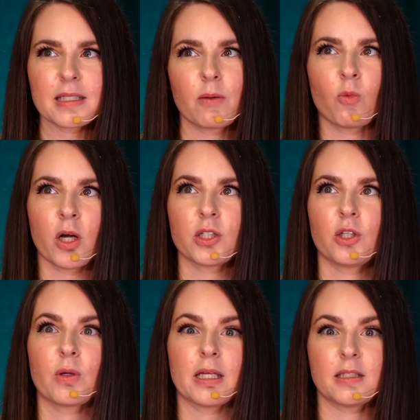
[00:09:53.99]
them want
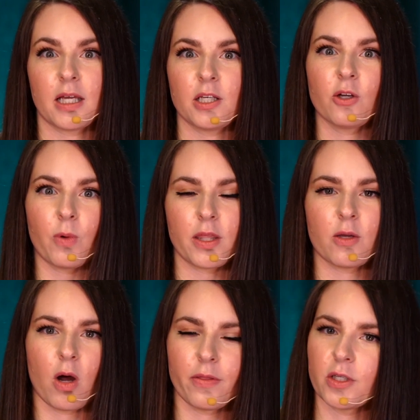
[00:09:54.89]
to continue with
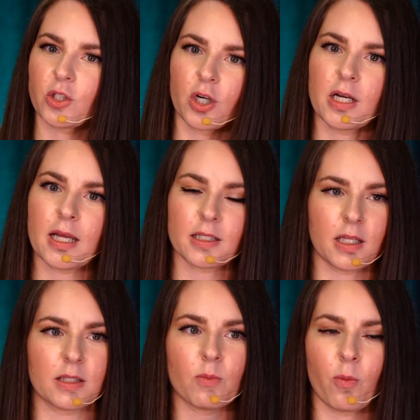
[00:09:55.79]
you on this journey into
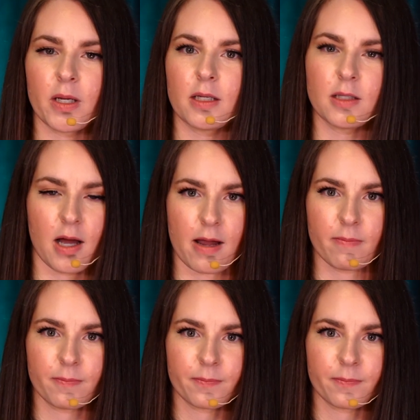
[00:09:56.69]
this moment in time?